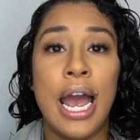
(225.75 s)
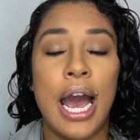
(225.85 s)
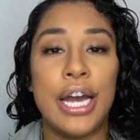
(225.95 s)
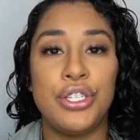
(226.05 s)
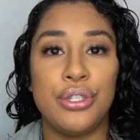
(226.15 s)

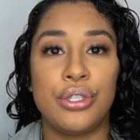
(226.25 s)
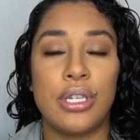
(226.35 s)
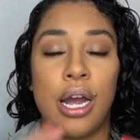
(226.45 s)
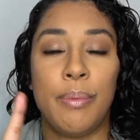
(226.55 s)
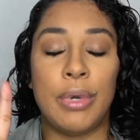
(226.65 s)
I just
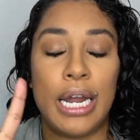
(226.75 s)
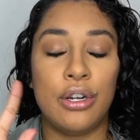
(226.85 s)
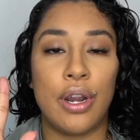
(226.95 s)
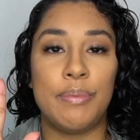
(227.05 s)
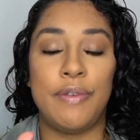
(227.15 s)
kind of
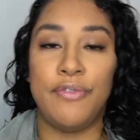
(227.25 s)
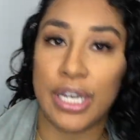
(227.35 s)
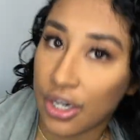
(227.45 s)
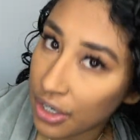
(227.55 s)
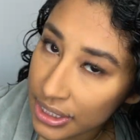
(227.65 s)
grab my
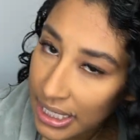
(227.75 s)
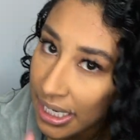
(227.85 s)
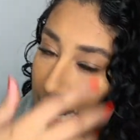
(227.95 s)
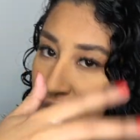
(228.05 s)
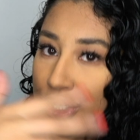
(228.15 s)
fingers and
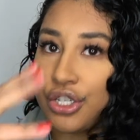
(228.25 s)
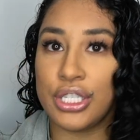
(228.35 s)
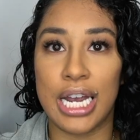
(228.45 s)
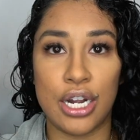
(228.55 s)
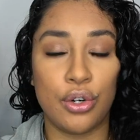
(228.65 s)
kind
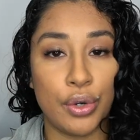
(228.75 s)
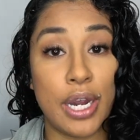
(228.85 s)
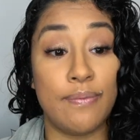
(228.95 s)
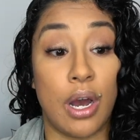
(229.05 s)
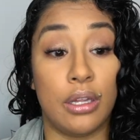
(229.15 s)
of
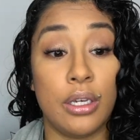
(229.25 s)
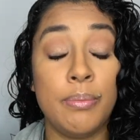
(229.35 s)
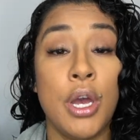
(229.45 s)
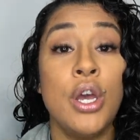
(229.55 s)
create volume.